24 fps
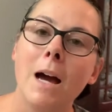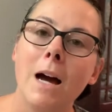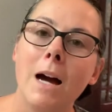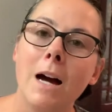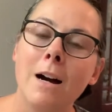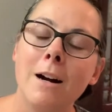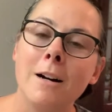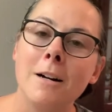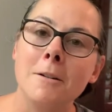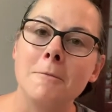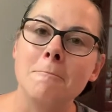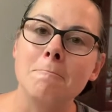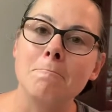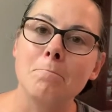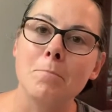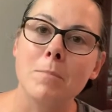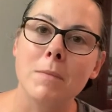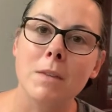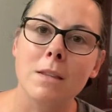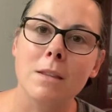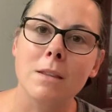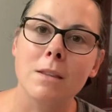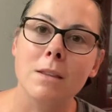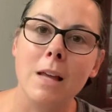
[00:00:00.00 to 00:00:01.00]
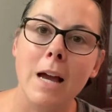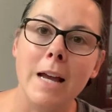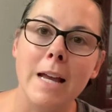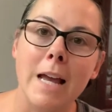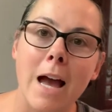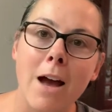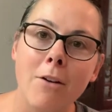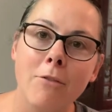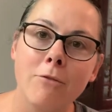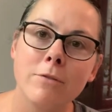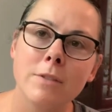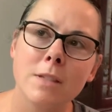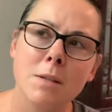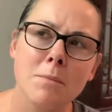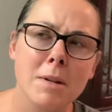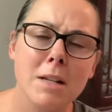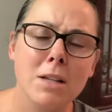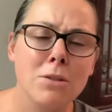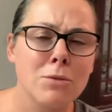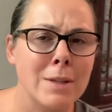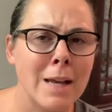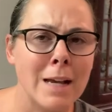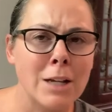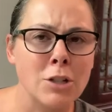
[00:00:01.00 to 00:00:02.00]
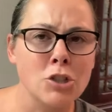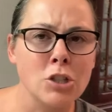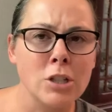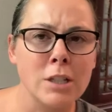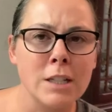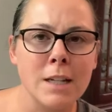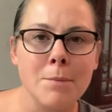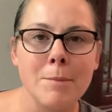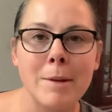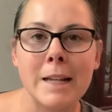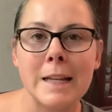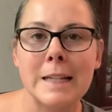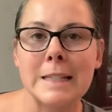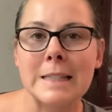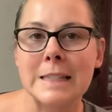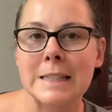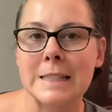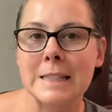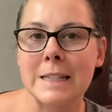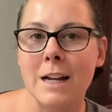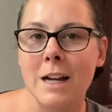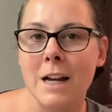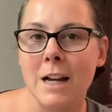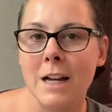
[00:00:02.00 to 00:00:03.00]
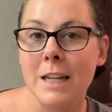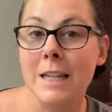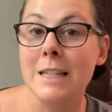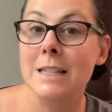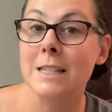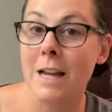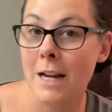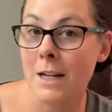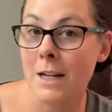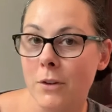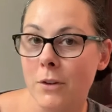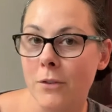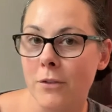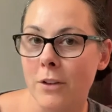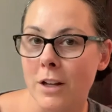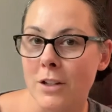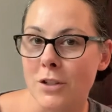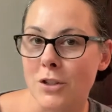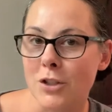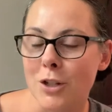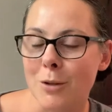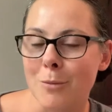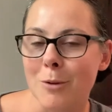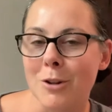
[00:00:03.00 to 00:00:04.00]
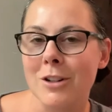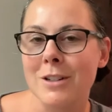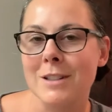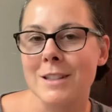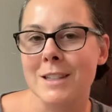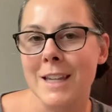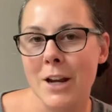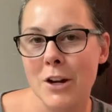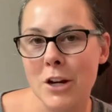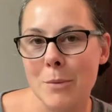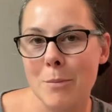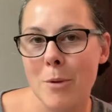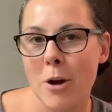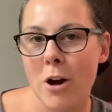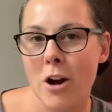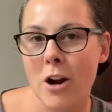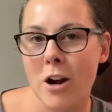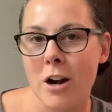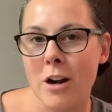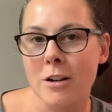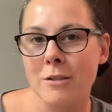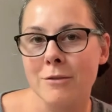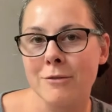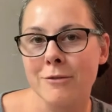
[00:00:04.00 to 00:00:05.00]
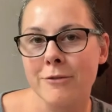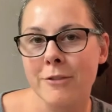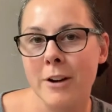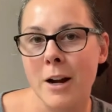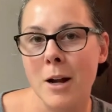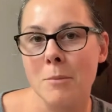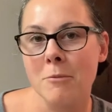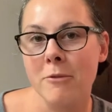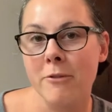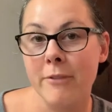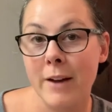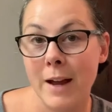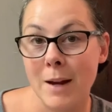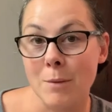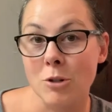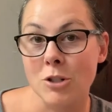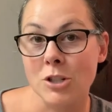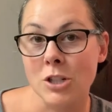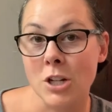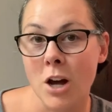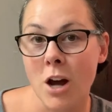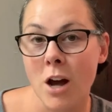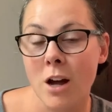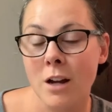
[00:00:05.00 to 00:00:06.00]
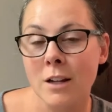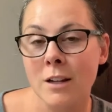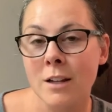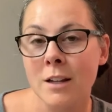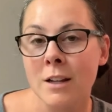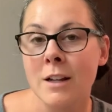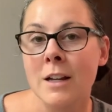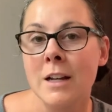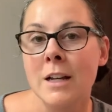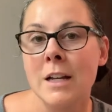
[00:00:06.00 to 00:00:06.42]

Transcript: Um, I have somebody who's actually, I mean, I guess it's, he's of a Flosstuber. It's Gary Parr from Fiber Talk.